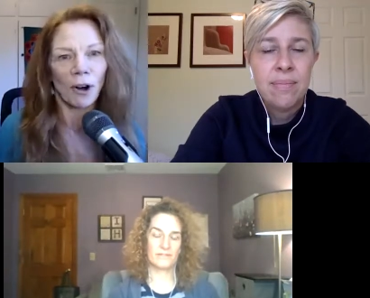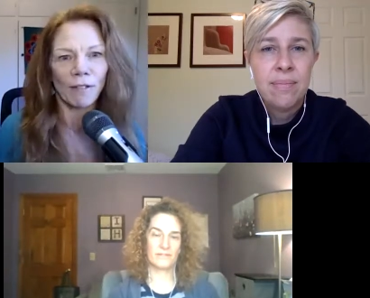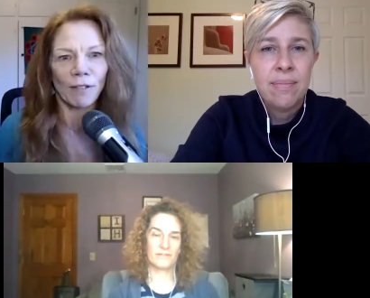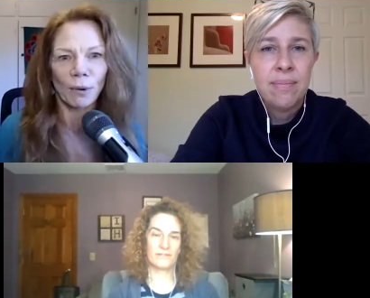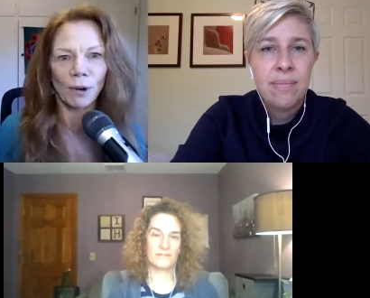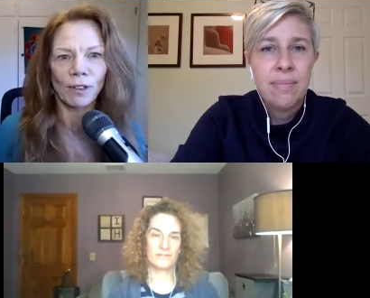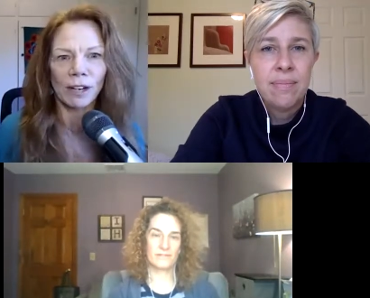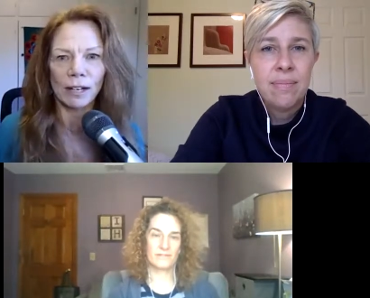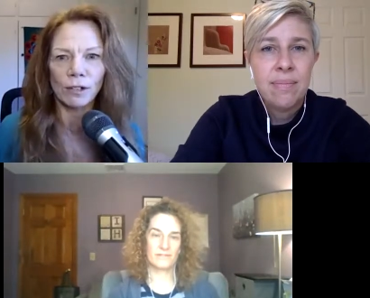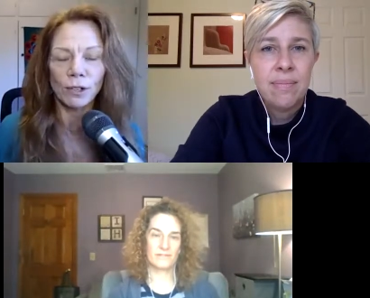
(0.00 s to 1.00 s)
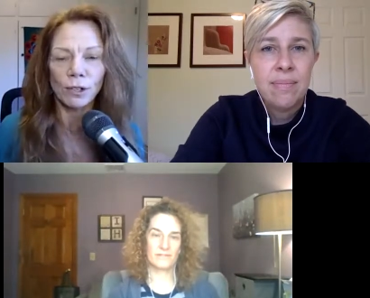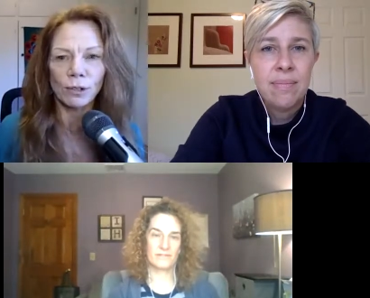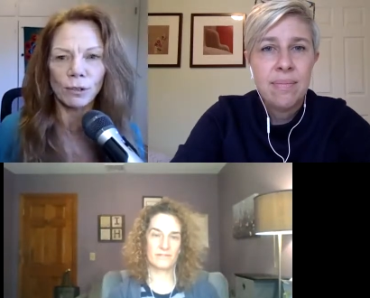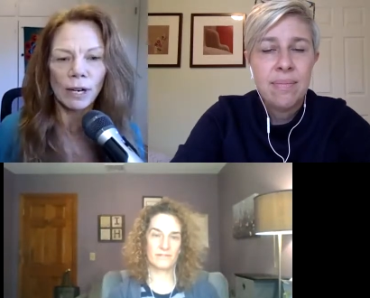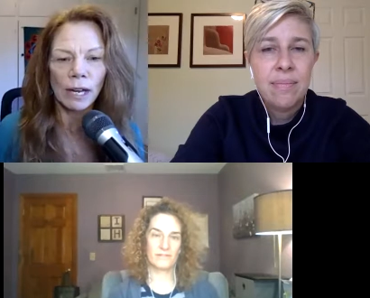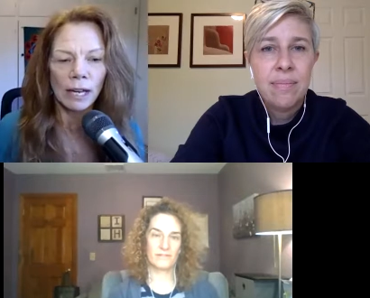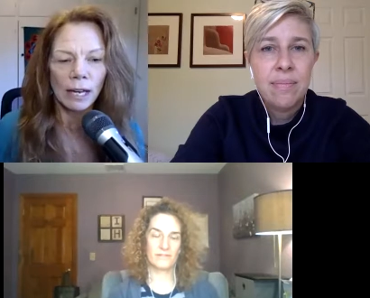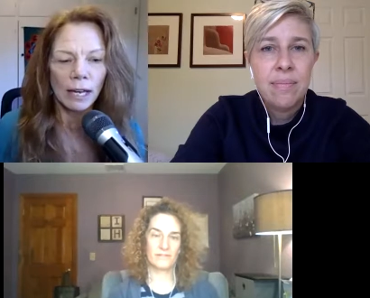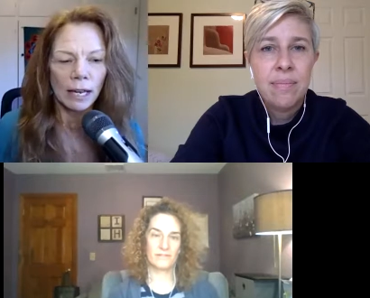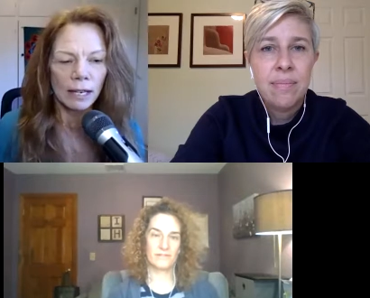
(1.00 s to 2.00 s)
Speaker 1: of the work that I do
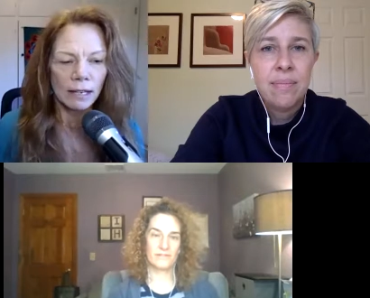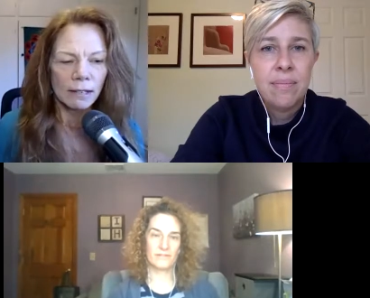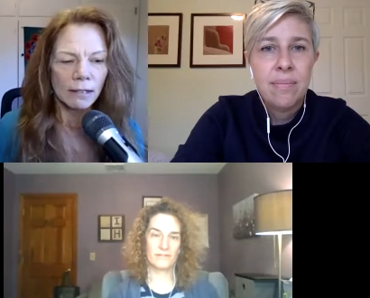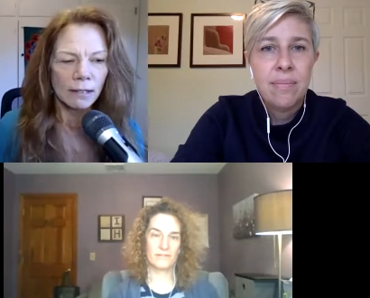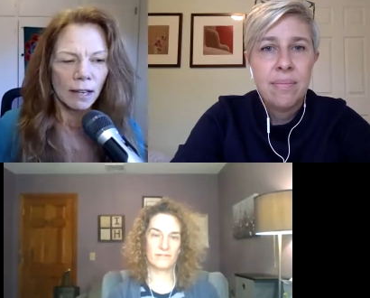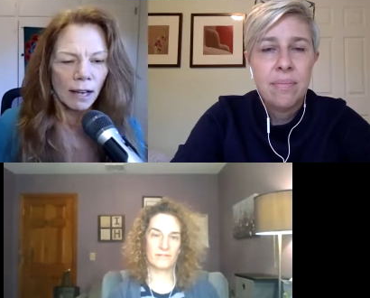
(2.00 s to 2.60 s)
is